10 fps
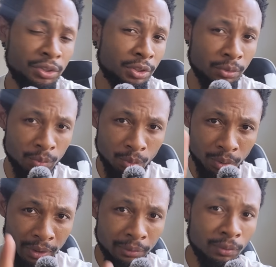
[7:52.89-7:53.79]
It's just
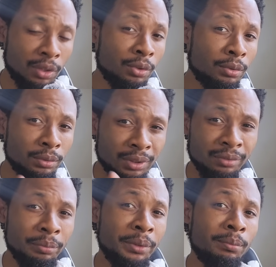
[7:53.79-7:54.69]
one local
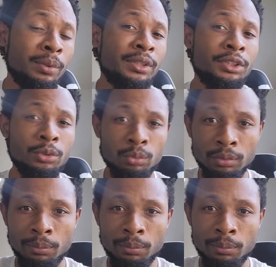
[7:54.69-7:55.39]
government person who